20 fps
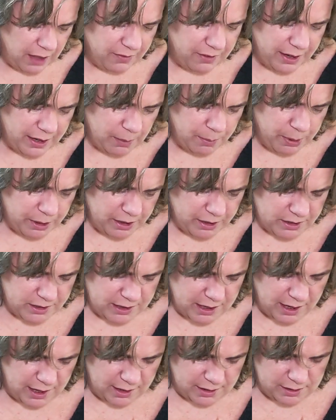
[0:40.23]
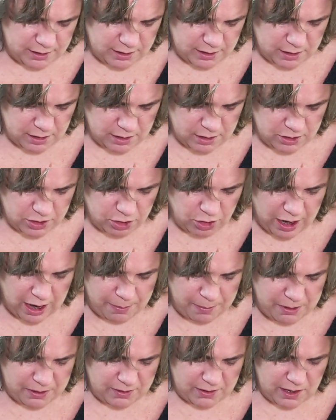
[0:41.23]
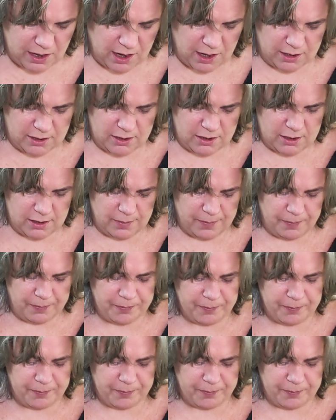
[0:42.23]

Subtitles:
I've got a pair of socks, scrappy socks,